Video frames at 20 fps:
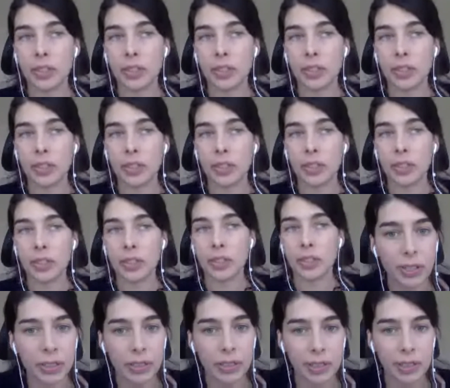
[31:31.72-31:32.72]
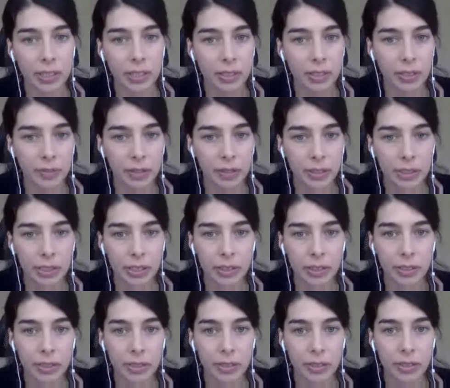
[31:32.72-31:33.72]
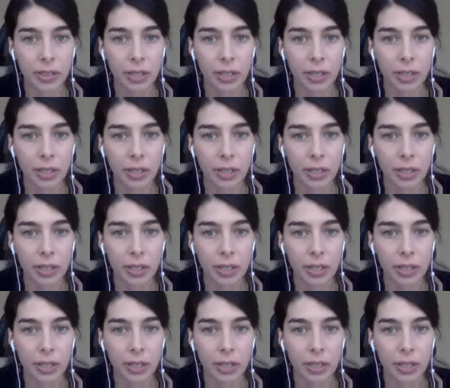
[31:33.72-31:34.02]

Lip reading: for example, on recognition of skills,